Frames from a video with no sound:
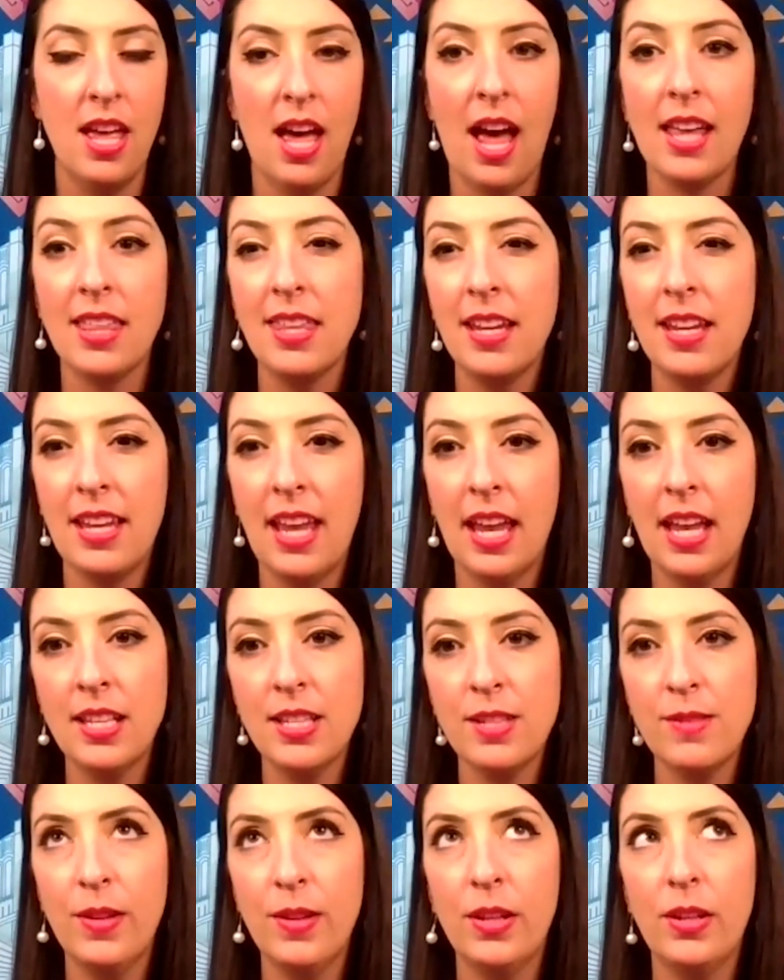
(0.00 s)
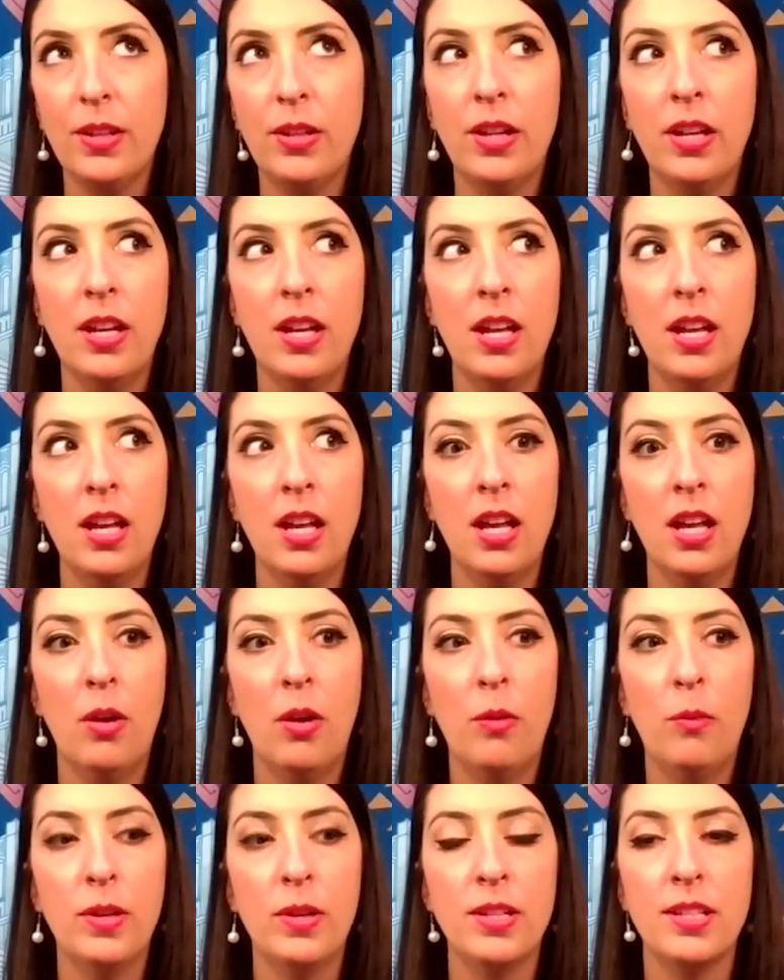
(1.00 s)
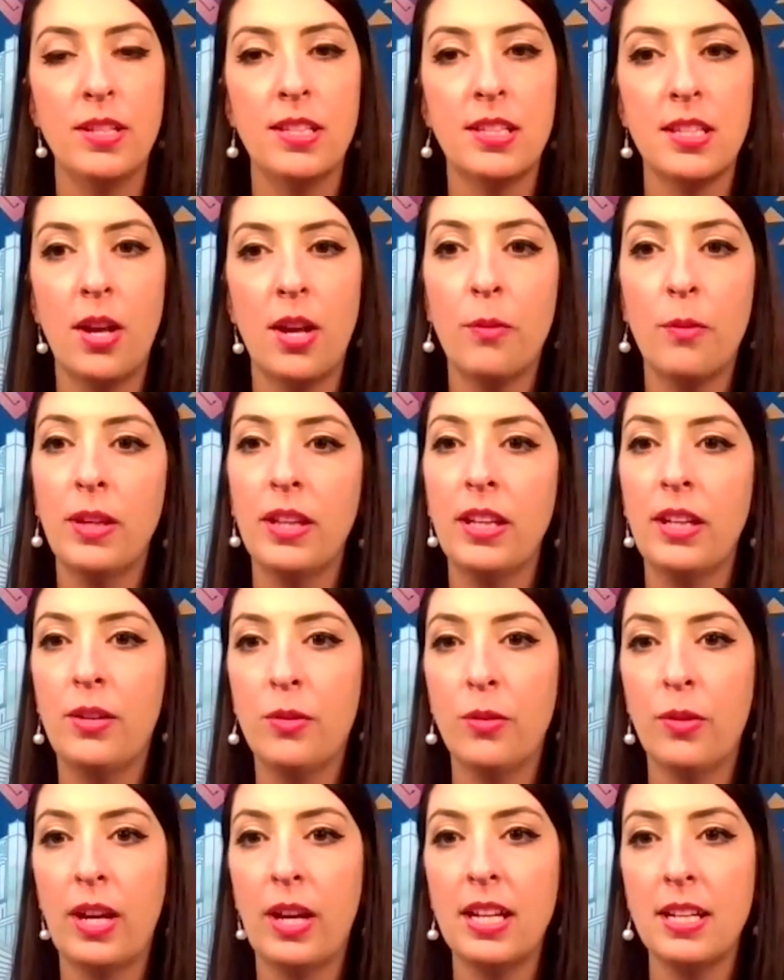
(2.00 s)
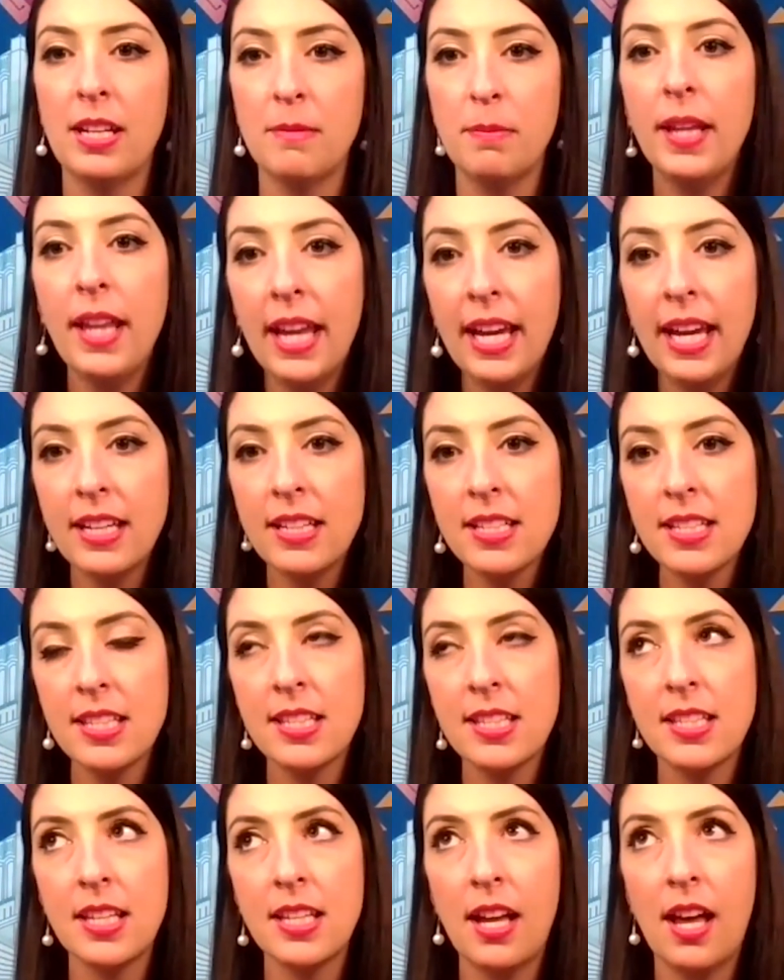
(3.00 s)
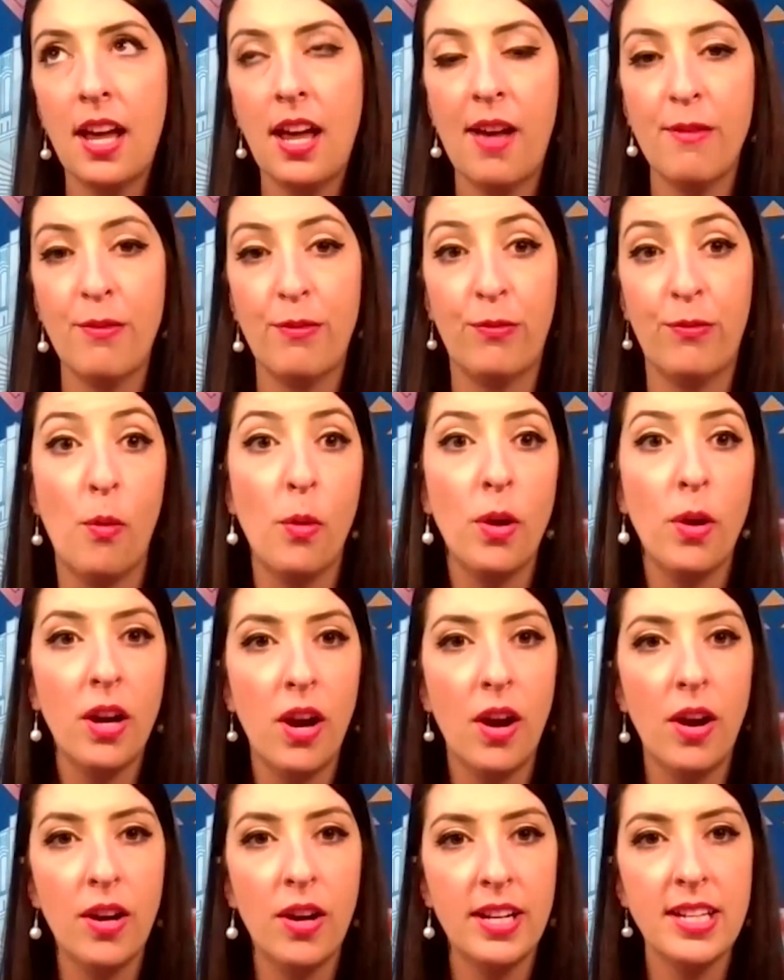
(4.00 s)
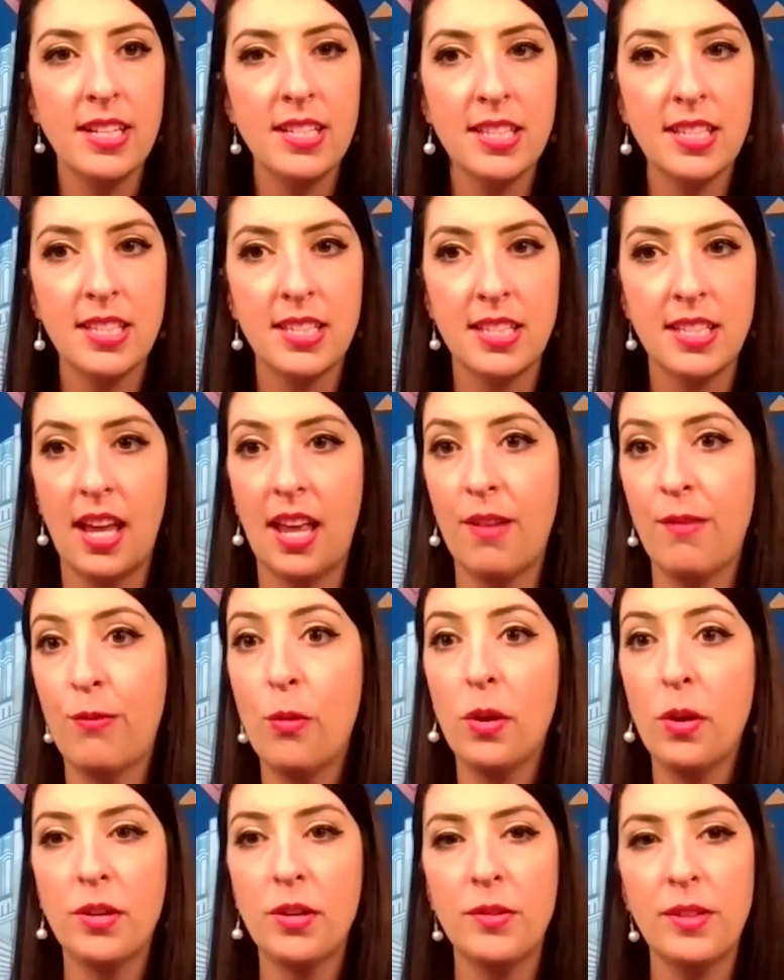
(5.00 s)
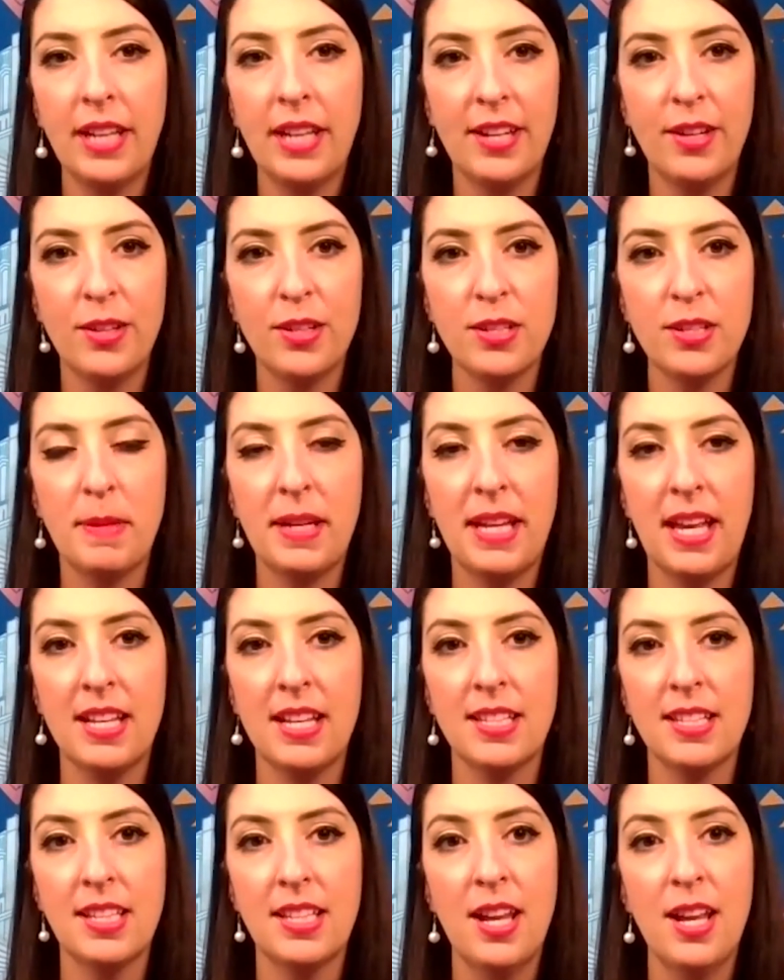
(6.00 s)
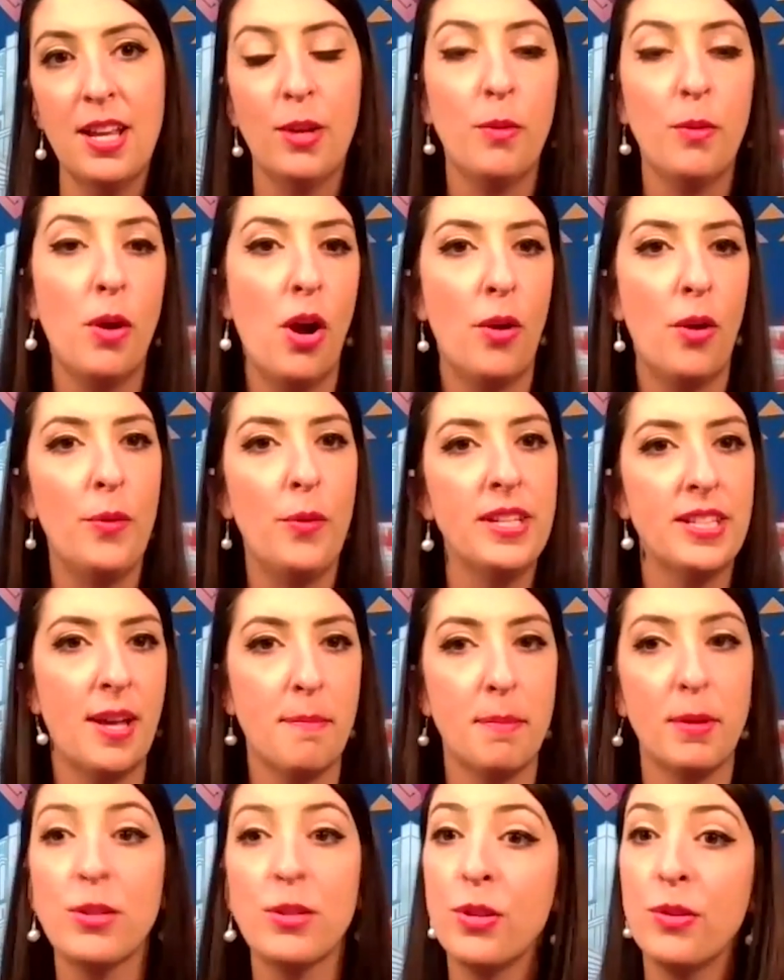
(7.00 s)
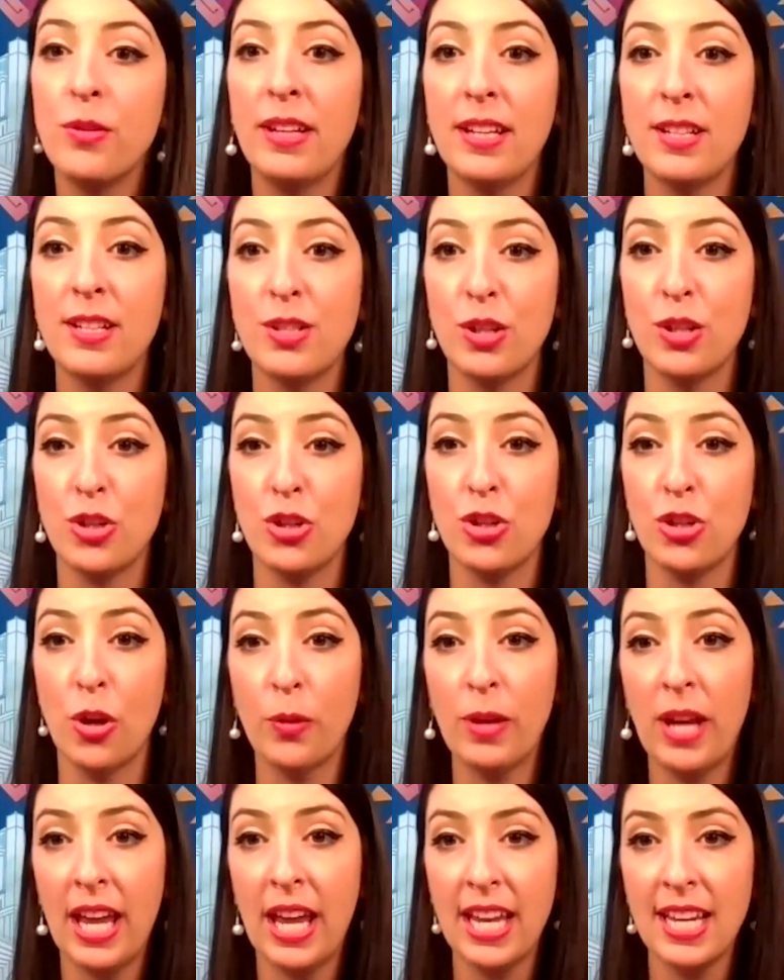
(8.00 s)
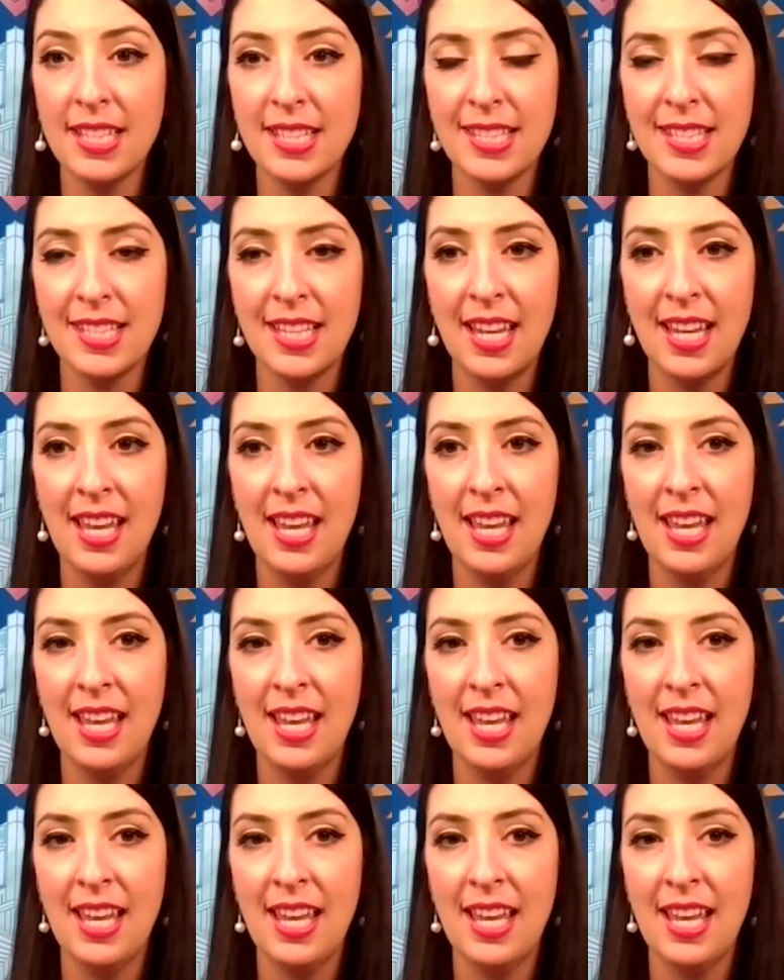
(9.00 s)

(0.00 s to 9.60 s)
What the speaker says: I think Gainesville was a really great place for artists and for creators because there were always opportunities to showcase.